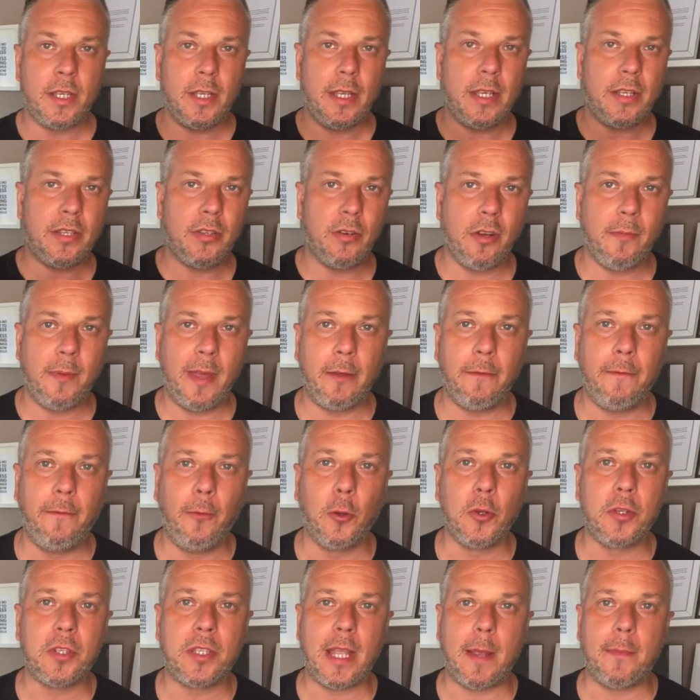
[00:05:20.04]
let's talk about the
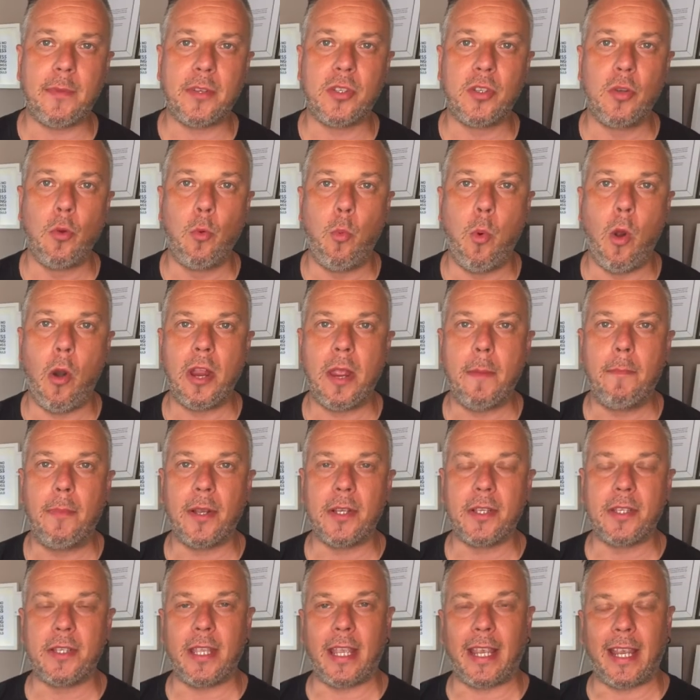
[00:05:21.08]
four steps to worry
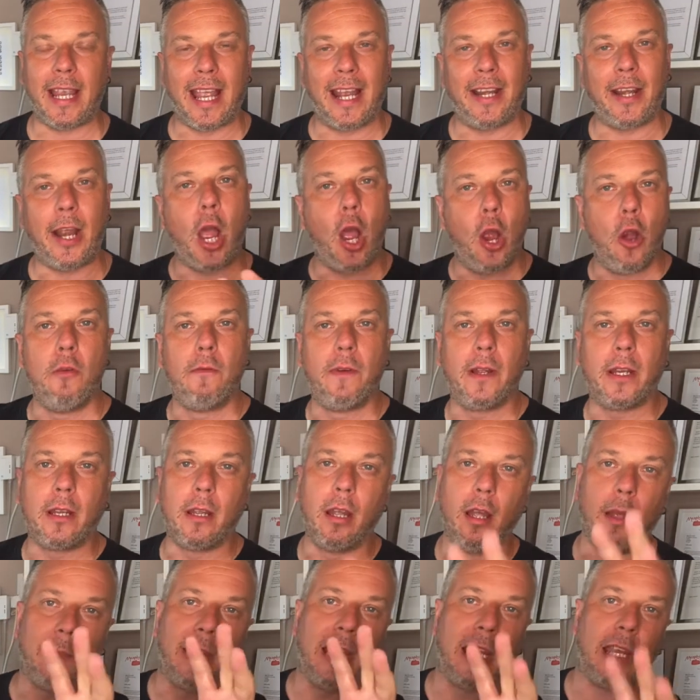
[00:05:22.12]
busting and
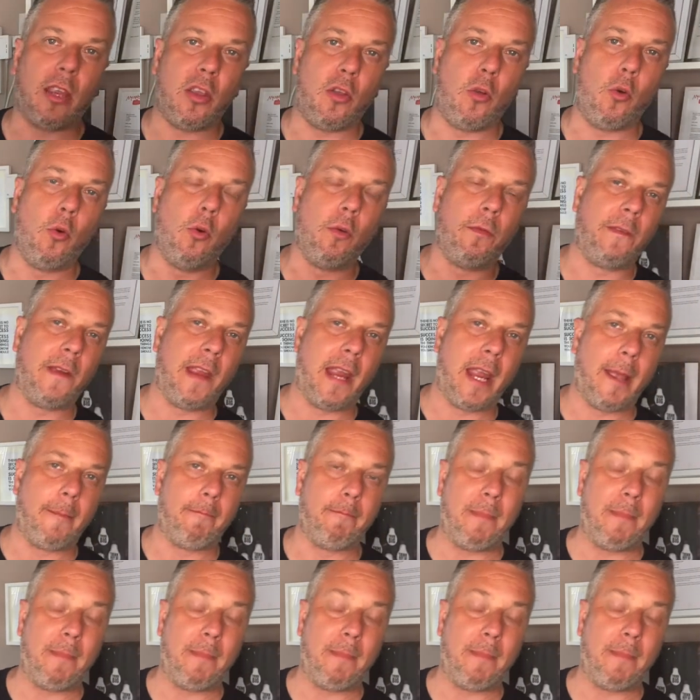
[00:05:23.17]
overcoming your fear.